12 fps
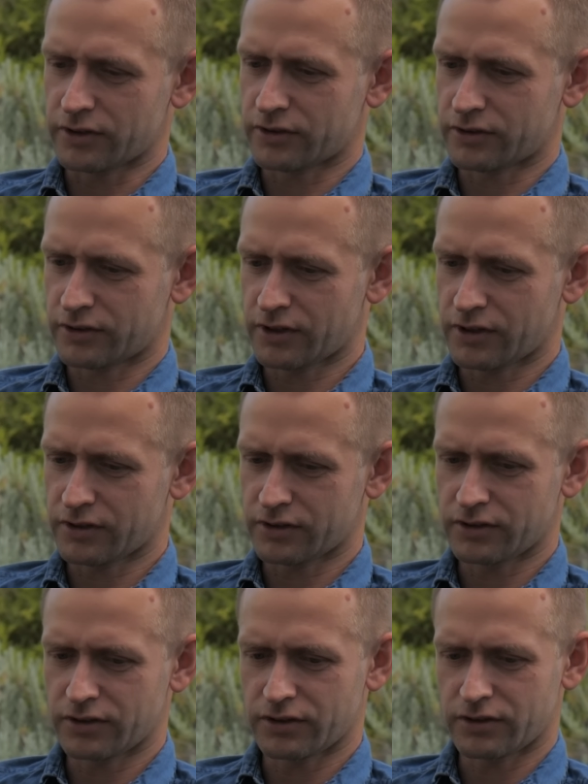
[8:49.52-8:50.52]
like
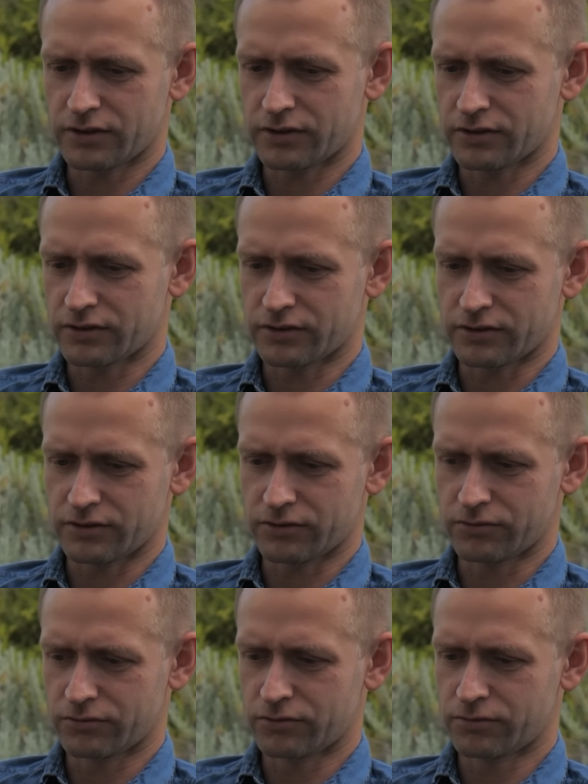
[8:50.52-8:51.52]
Canada and
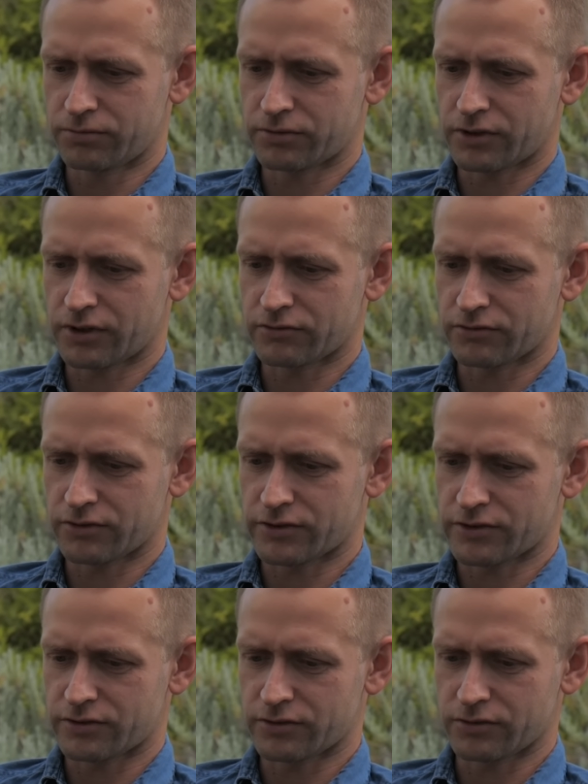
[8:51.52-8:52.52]
Europe
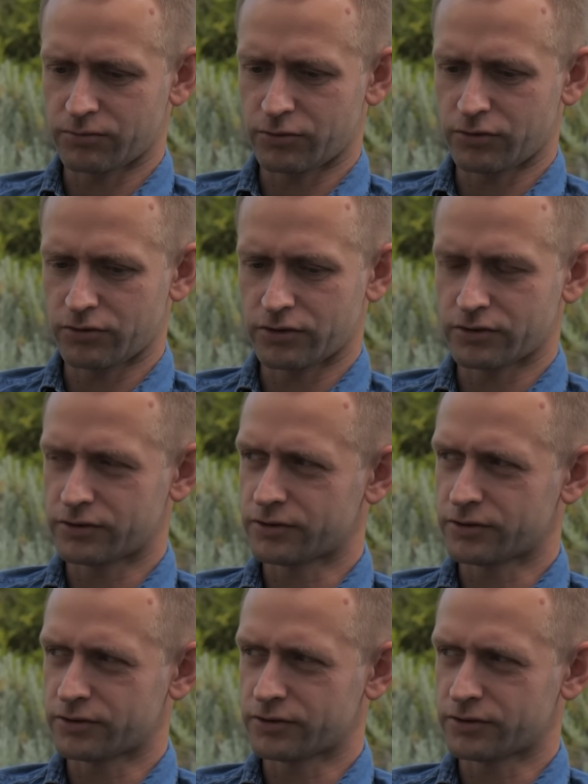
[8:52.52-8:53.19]
countries, Poland.